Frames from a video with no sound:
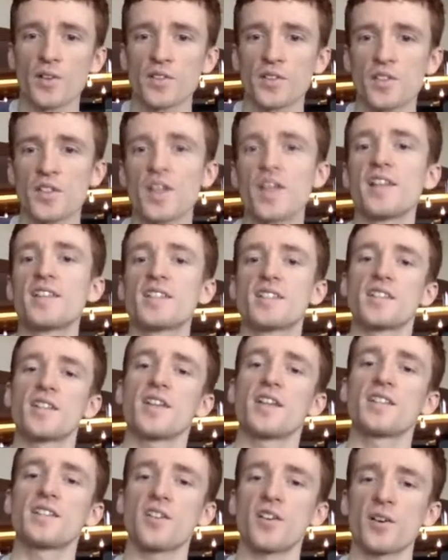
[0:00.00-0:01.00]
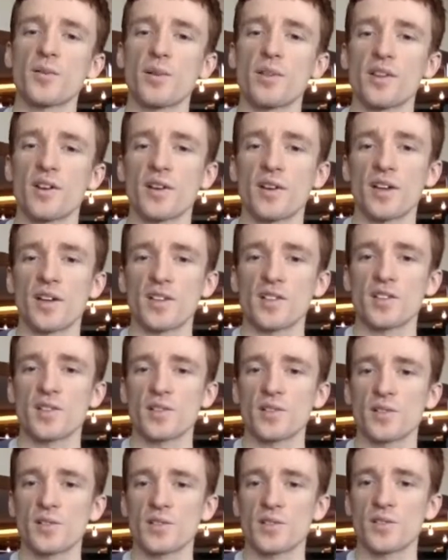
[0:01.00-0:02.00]
Well, it's talking about.
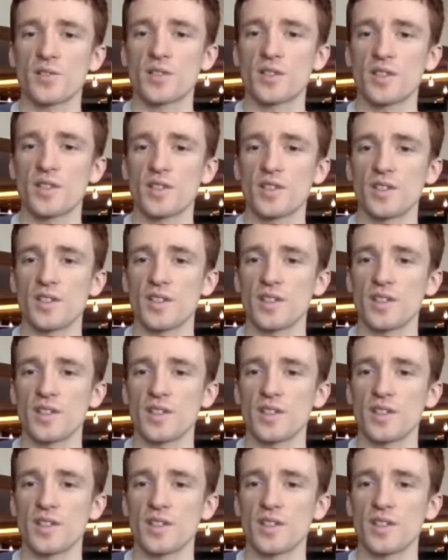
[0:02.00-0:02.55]
Okay, so she.